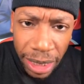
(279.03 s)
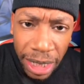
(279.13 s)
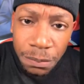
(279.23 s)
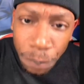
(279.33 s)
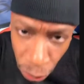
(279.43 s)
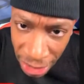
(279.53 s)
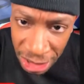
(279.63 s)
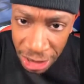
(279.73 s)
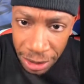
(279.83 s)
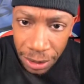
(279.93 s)

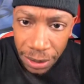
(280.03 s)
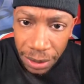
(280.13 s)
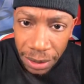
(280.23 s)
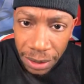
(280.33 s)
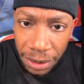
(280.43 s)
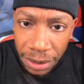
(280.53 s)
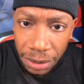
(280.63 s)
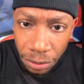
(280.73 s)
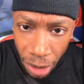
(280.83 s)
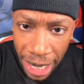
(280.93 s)
impression
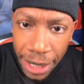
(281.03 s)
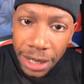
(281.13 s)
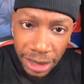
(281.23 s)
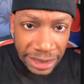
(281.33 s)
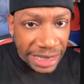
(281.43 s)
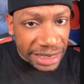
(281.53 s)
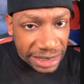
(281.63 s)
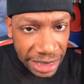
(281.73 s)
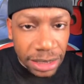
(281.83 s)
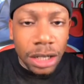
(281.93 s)
right because they
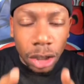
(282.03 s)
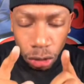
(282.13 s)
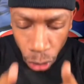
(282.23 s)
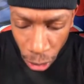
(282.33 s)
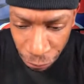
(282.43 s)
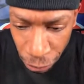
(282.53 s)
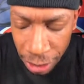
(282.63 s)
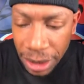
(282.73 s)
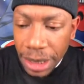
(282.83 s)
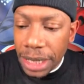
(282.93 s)
sent Crawford